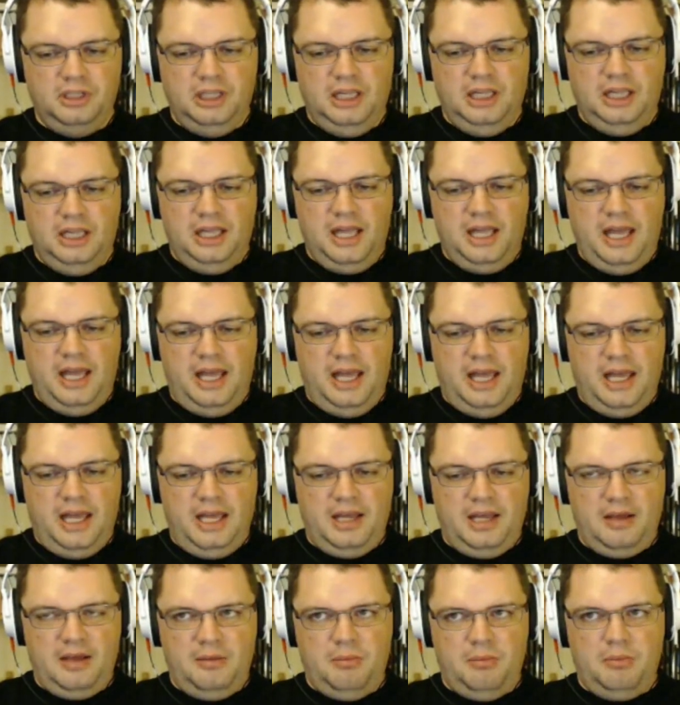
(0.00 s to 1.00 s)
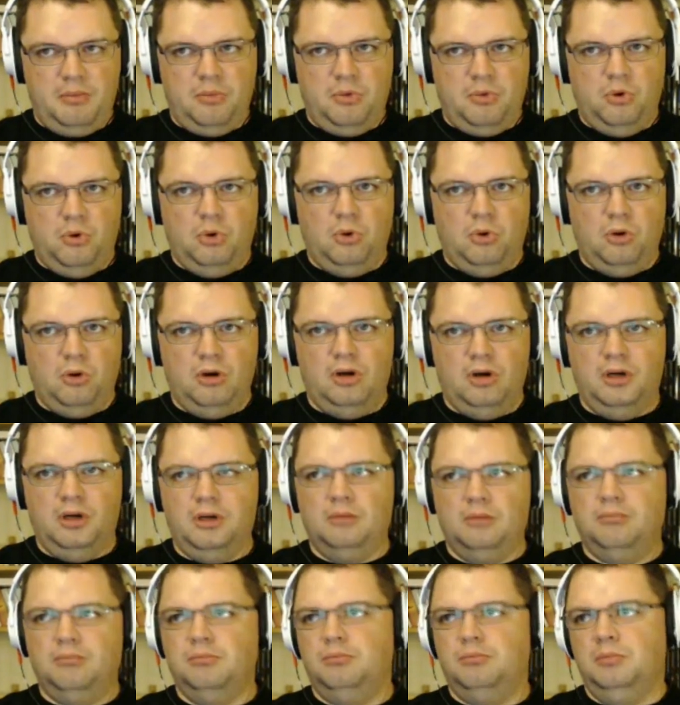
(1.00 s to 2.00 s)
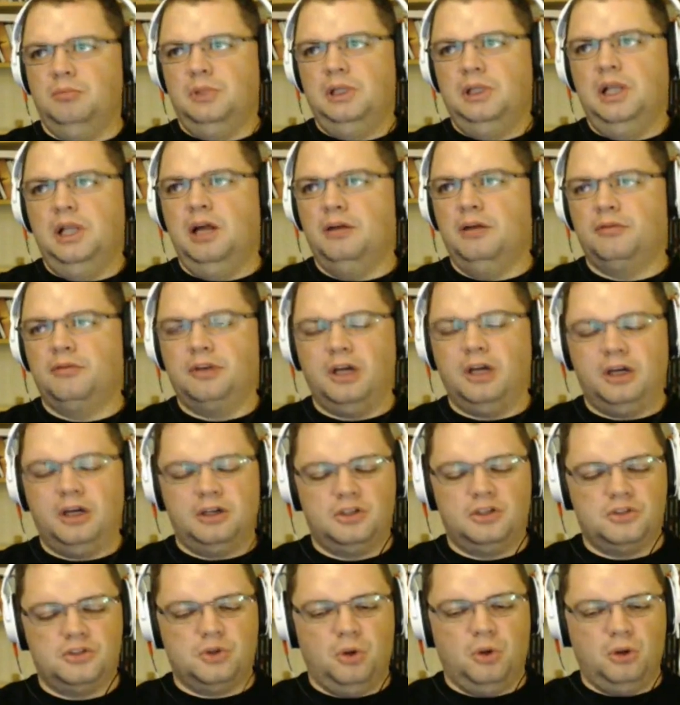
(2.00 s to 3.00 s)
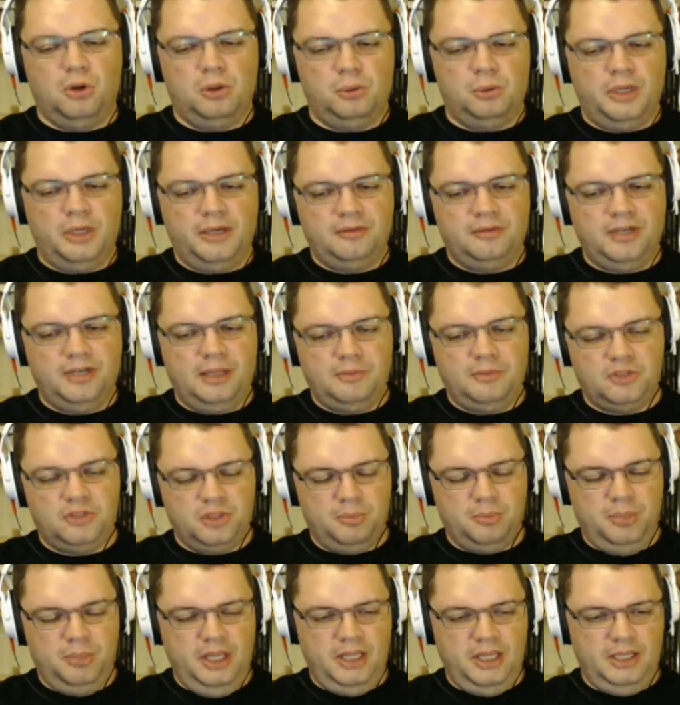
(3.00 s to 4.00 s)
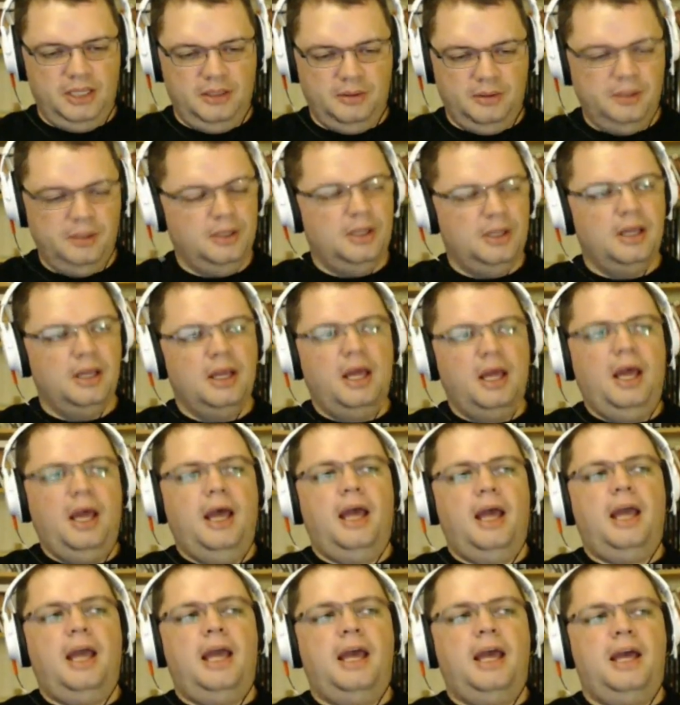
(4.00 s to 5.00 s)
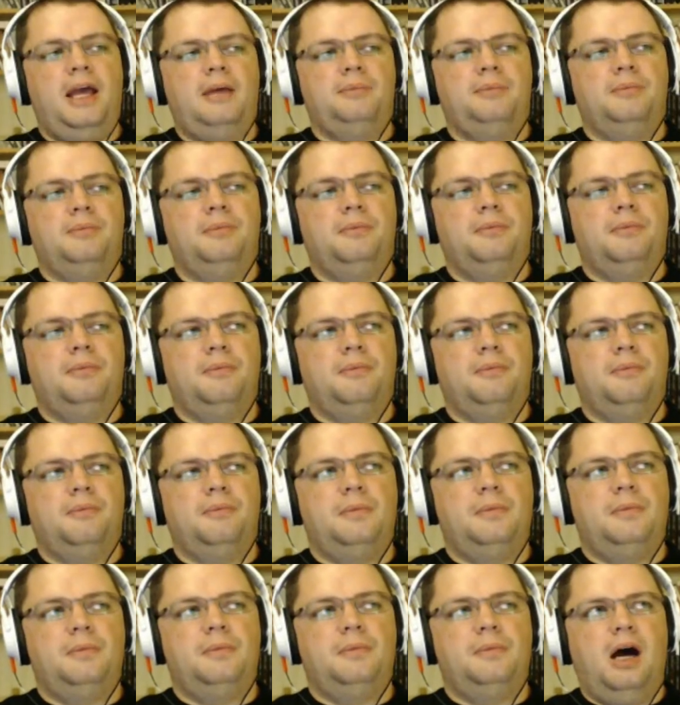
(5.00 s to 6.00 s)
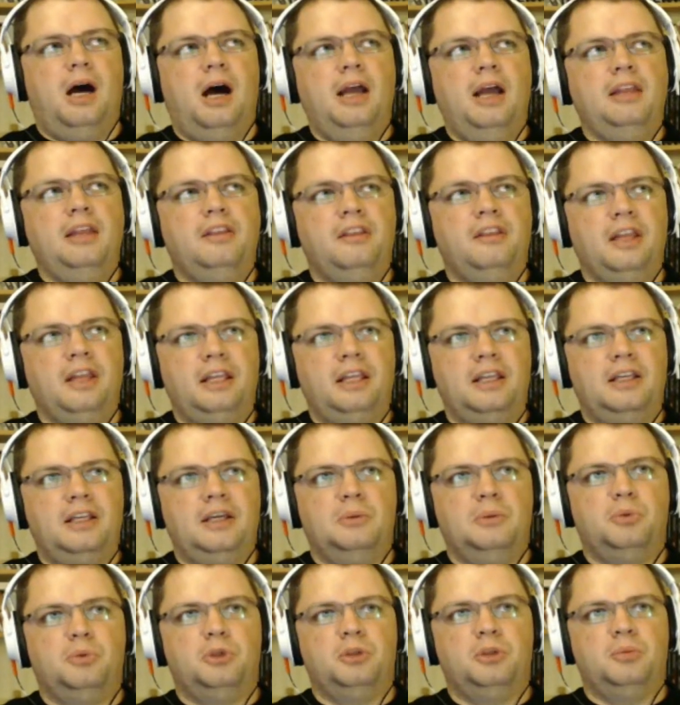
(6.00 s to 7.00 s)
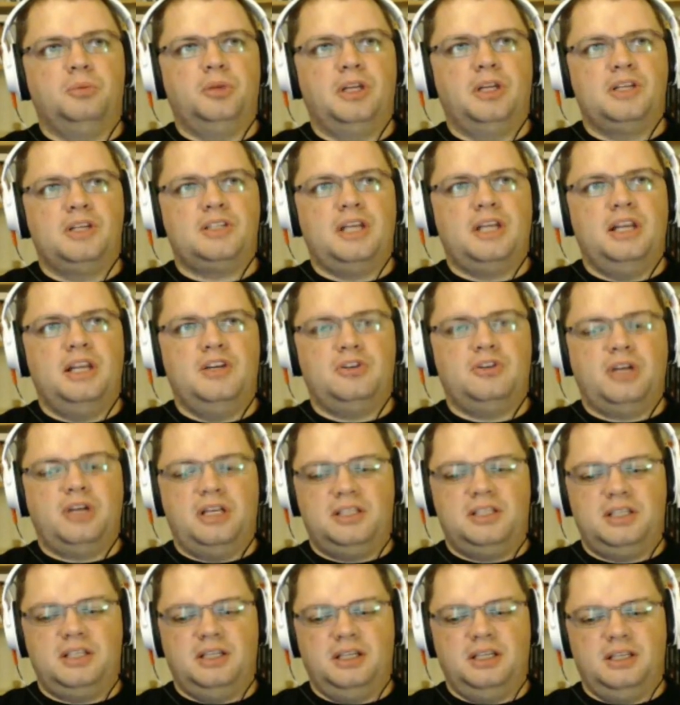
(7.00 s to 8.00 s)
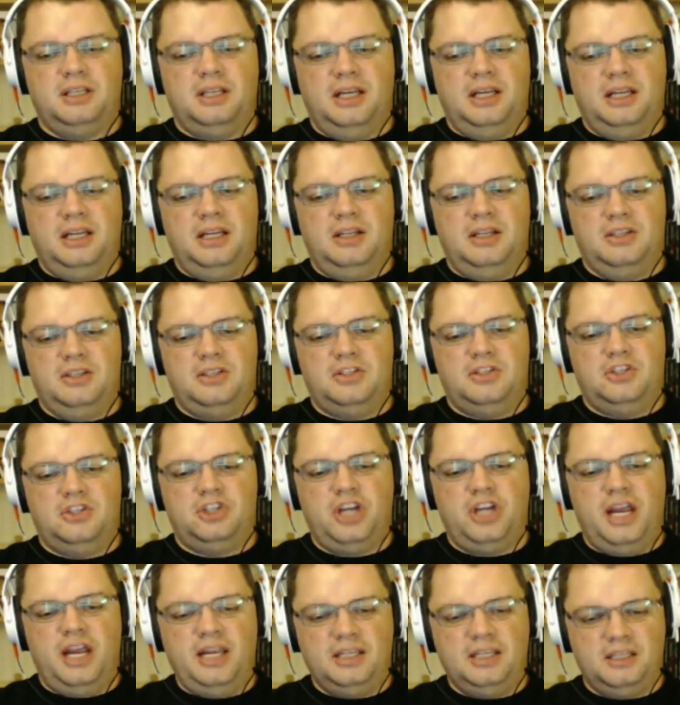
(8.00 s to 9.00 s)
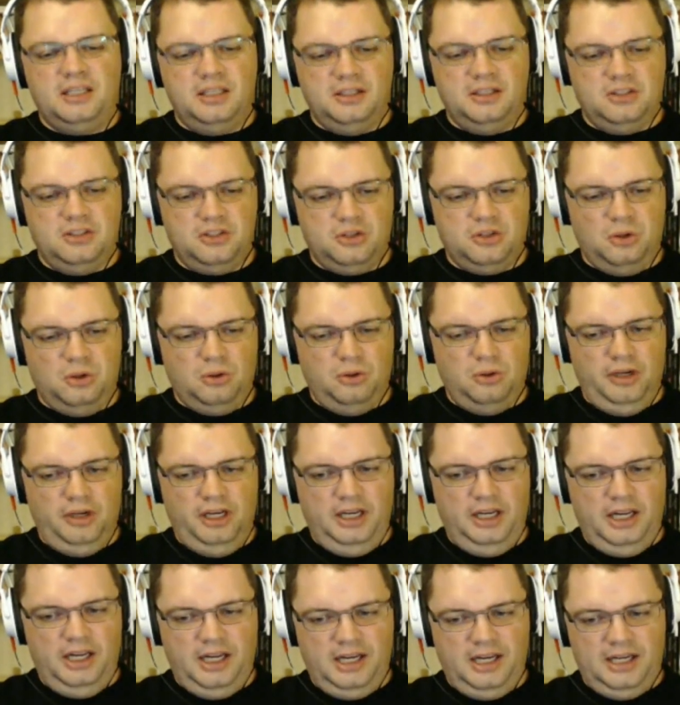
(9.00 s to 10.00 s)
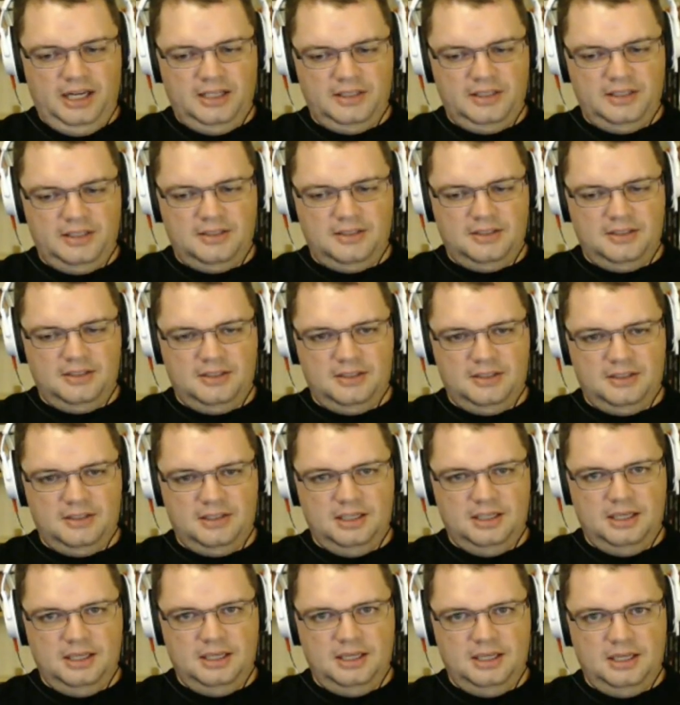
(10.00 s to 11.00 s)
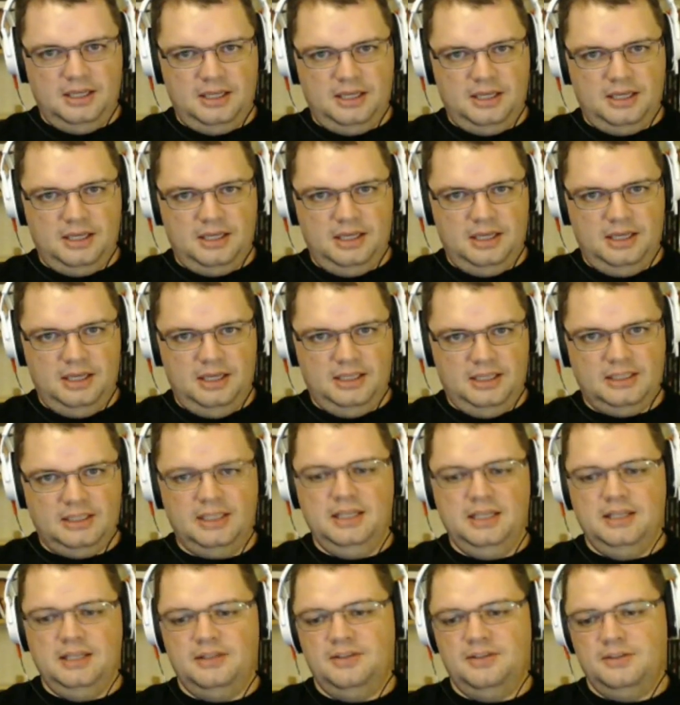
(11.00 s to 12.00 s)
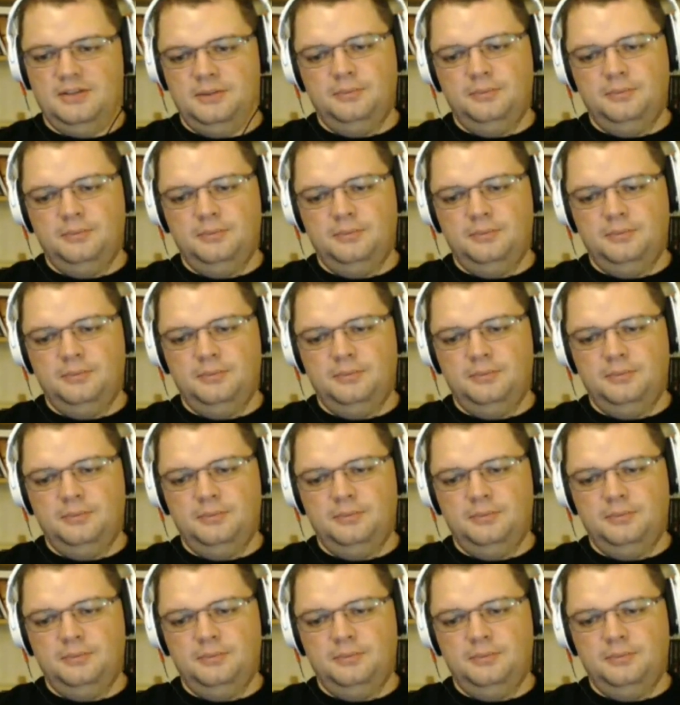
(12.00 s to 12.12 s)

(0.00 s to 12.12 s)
or love conquers all, or whatever it happens to be, I think it wouldn't be as interesting and as shaded a story as it is.